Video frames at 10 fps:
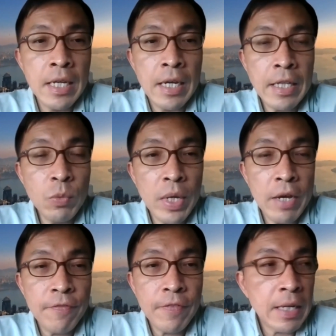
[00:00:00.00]
I think we
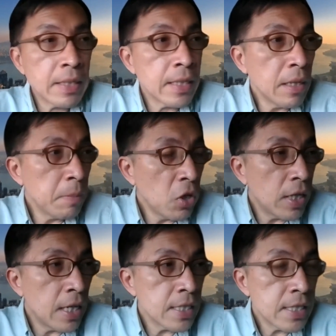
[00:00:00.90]
have now more or
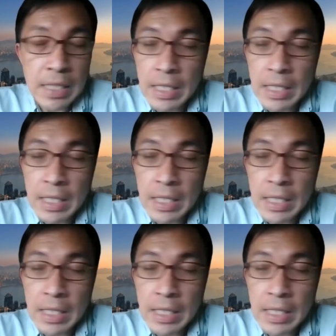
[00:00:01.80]
less